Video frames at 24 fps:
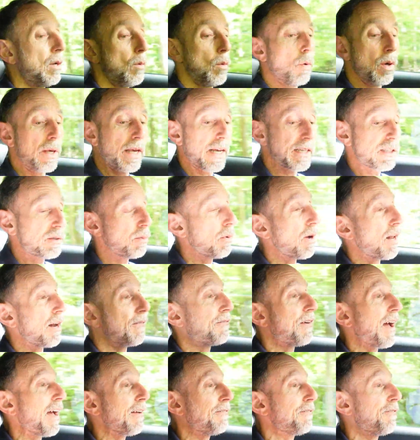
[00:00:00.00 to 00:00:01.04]
Well, guess what?
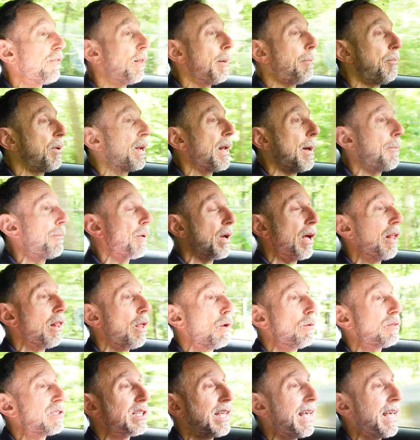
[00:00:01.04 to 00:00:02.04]
If I flip it up and close